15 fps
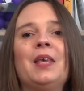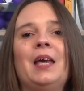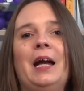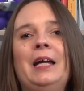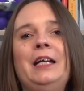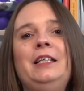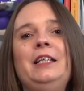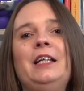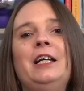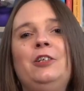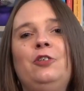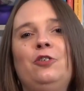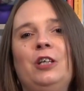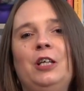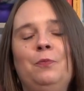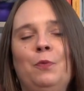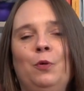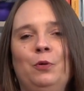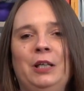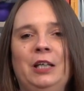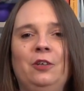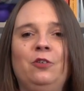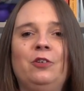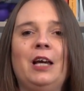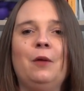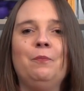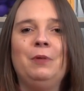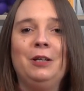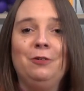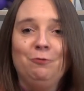ADHD mornings
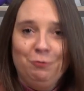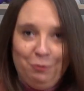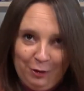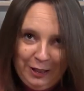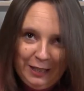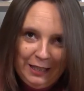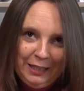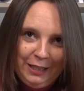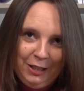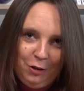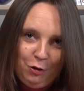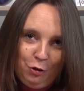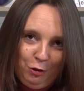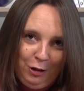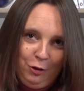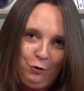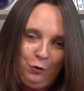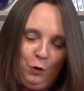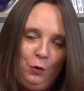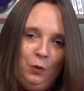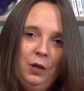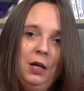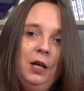can be really stressful.